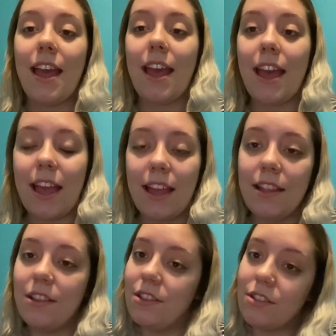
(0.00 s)

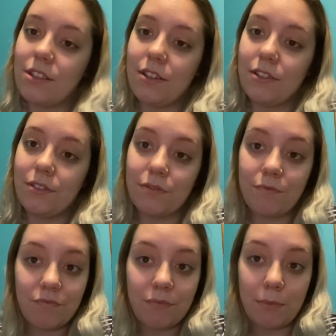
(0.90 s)
And so
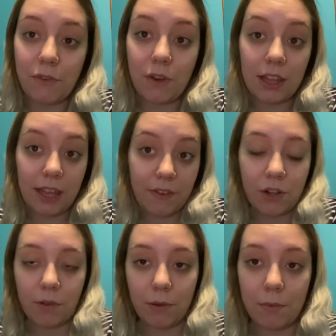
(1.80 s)
before I left
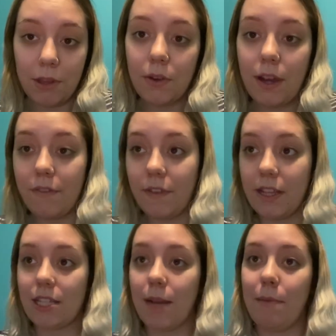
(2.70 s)
her room though, I
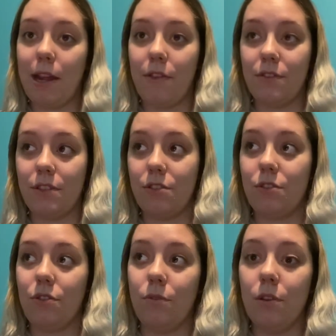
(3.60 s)
FaceTimed my other sister
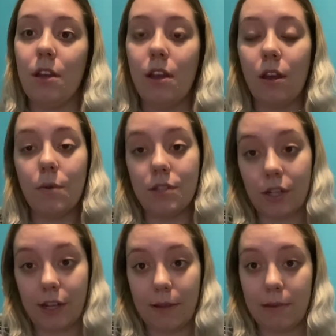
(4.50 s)
who was in
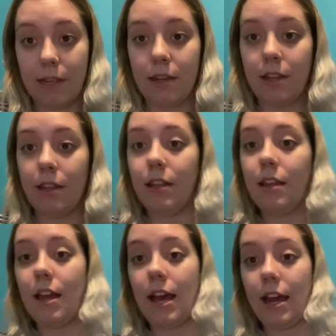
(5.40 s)
Grand Bend
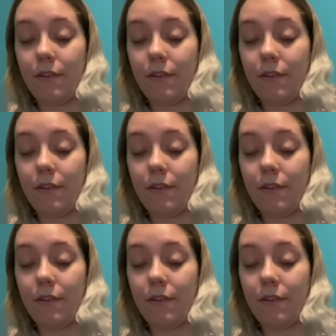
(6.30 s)
at a